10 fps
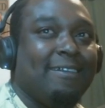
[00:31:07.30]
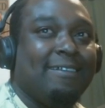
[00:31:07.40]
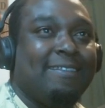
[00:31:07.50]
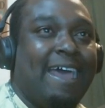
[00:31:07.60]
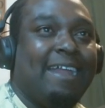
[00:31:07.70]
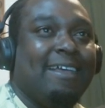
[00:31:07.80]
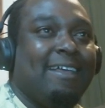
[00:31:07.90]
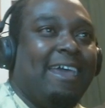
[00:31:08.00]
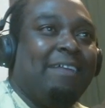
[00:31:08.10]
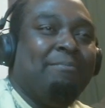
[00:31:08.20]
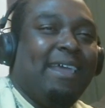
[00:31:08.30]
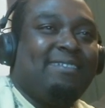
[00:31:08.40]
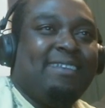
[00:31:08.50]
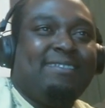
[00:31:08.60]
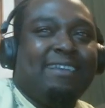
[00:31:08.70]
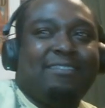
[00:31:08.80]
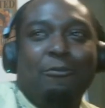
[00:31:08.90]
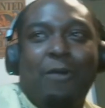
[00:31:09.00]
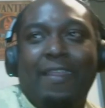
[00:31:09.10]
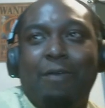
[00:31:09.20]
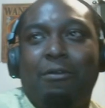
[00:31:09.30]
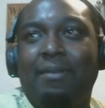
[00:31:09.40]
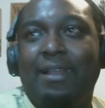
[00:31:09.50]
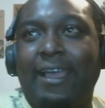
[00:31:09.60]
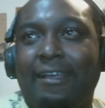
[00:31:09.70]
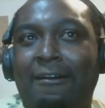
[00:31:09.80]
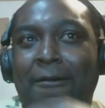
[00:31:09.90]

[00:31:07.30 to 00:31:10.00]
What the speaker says: that it makes sense as to why that would be like,